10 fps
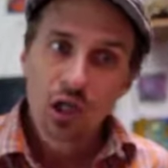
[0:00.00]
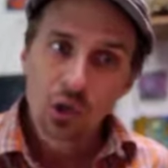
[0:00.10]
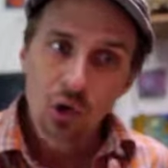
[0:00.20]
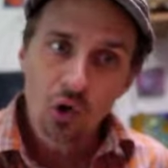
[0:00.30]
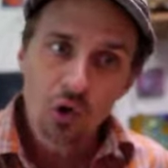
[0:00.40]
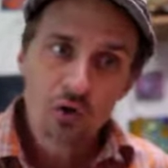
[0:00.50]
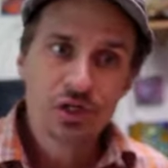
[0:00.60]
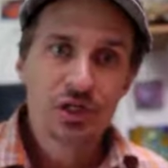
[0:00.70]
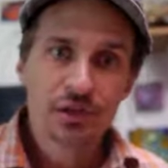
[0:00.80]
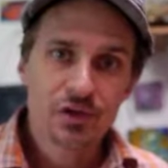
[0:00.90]
a long
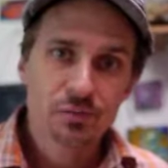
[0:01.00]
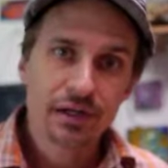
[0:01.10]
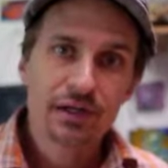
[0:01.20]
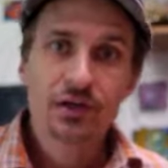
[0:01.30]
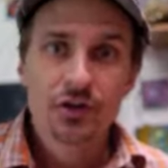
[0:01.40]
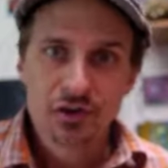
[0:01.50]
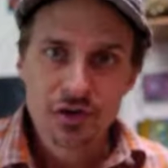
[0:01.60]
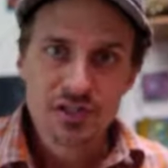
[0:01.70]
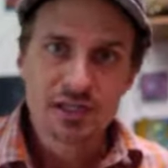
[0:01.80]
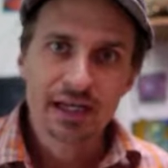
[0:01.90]
shutter speed,
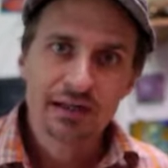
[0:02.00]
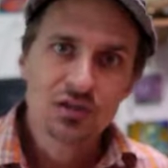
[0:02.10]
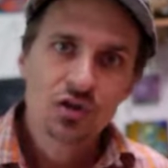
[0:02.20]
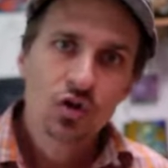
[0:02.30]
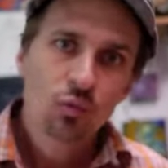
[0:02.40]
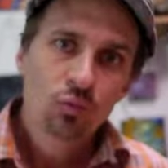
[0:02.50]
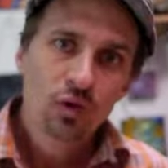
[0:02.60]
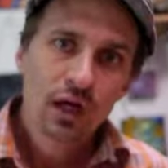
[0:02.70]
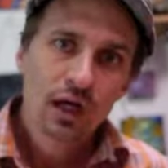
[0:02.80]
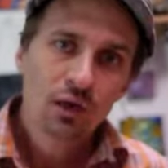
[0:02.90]
30 seconds,
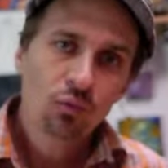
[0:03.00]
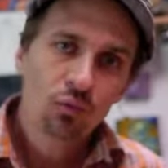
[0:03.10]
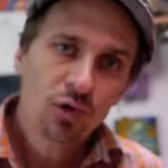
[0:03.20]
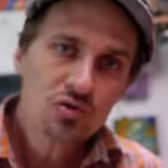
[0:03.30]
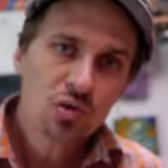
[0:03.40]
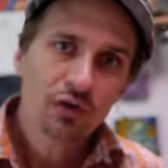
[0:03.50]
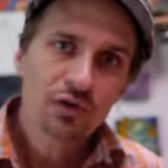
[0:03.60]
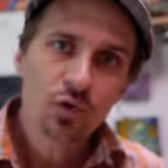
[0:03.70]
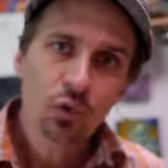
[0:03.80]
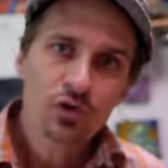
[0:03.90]
uh, will most
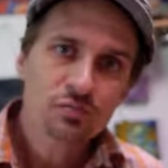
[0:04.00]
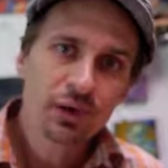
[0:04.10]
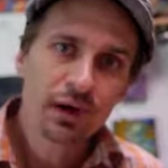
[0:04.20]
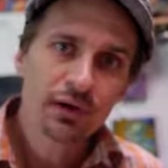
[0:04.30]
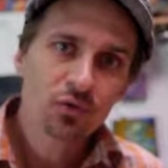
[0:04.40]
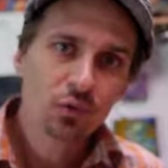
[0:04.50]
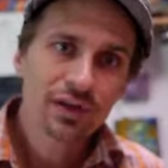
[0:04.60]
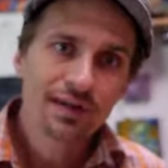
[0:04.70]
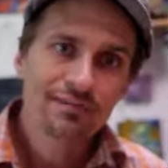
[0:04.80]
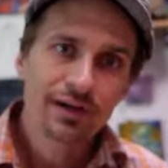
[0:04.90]
often correspond
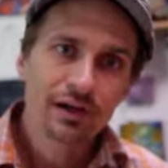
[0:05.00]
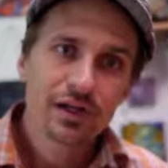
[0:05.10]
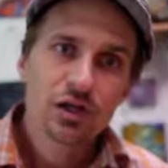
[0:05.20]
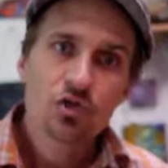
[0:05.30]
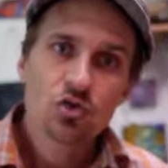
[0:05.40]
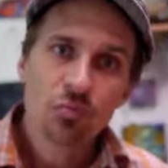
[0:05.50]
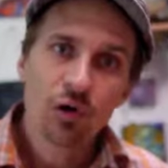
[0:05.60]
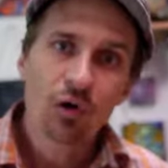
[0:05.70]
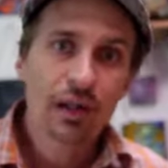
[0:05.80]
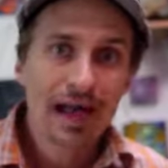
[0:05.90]
with a very
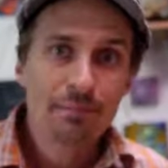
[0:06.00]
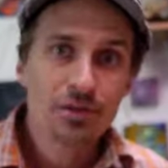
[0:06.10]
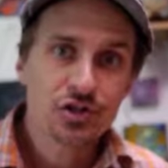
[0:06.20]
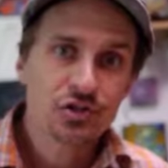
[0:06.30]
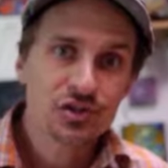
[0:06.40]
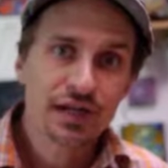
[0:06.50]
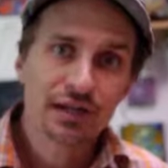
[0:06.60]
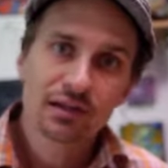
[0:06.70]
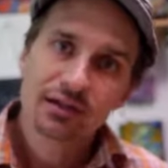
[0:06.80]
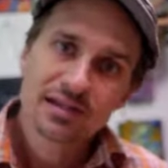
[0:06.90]
small aperture
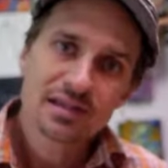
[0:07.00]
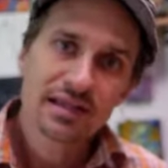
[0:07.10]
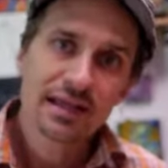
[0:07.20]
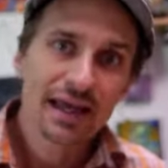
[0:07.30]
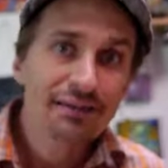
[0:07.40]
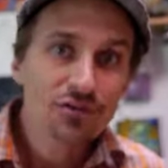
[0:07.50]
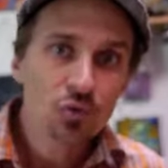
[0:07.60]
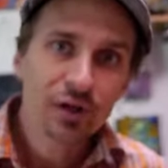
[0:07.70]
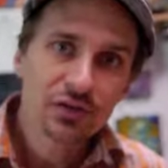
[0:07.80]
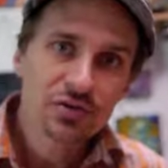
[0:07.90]
setting. Let's think
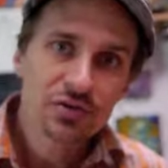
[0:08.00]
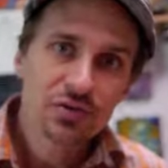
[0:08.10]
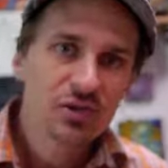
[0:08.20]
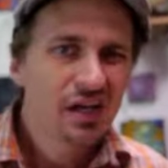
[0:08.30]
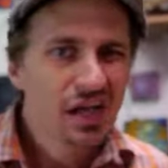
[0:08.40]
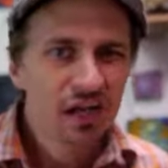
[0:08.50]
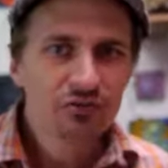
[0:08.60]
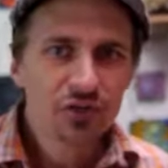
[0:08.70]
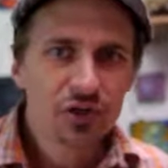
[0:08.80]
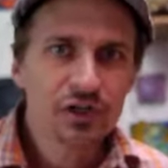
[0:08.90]
f22,
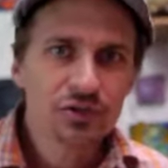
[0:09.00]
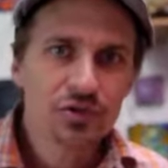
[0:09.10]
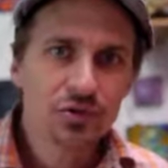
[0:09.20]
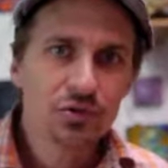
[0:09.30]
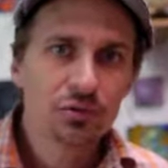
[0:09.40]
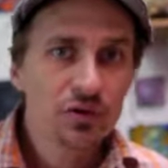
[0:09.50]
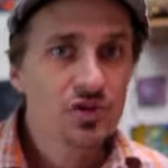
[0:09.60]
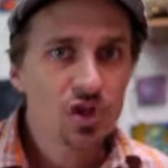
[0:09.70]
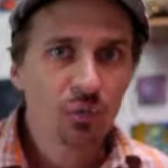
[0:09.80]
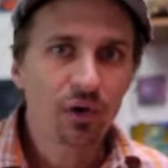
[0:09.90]
f32,
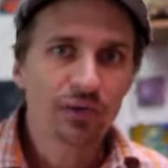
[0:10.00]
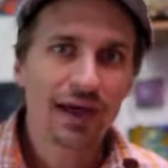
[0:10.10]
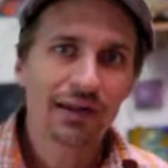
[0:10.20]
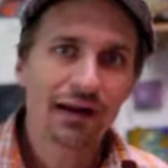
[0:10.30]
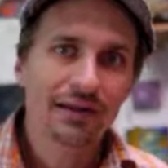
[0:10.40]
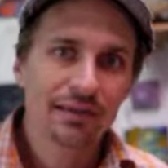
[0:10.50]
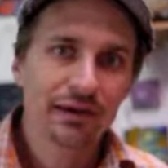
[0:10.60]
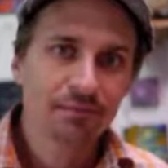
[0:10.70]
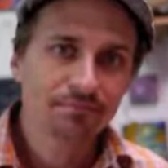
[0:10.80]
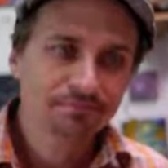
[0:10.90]
somewhere in that line
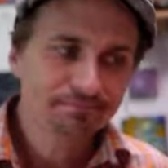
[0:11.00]
there.